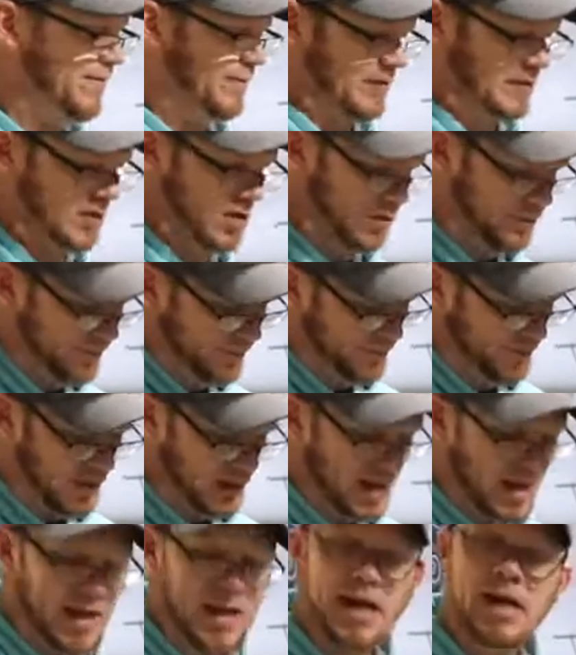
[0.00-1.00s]
So
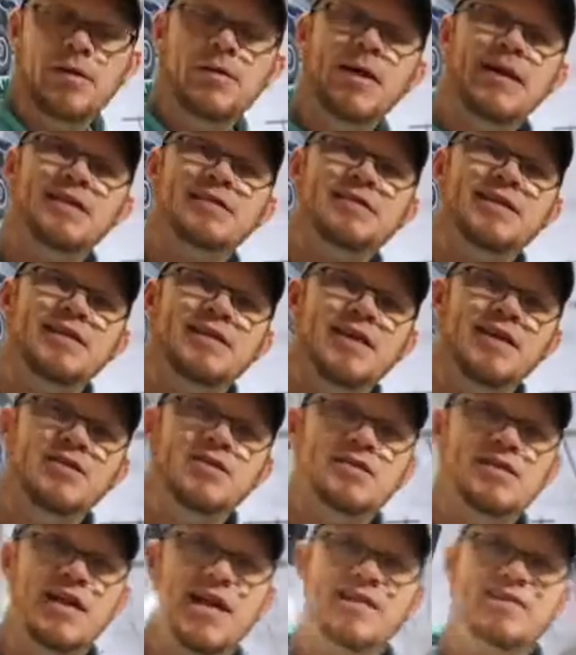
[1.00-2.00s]
anyway, let's get the other
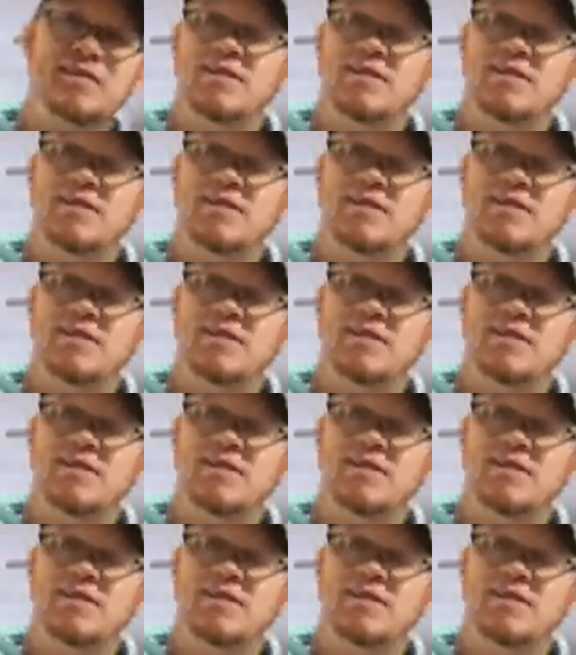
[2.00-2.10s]
side